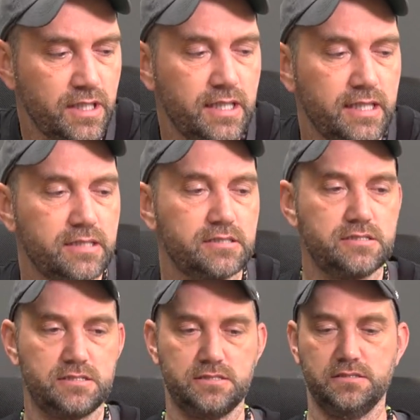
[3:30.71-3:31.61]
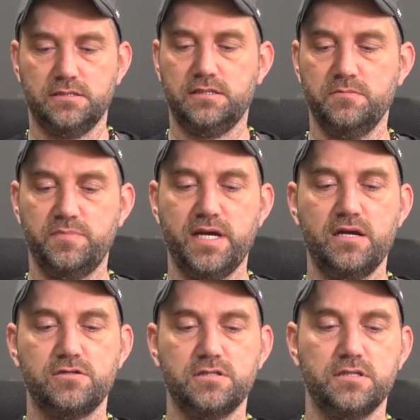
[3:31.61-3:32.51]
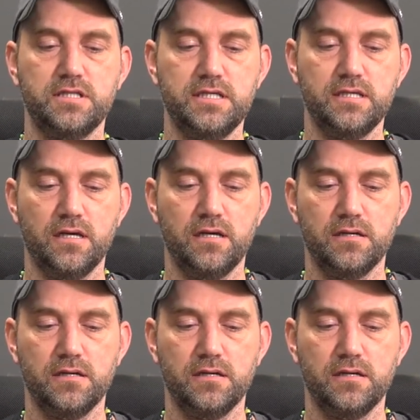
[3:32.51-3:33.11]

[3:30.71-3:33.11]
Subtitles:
it is compared to the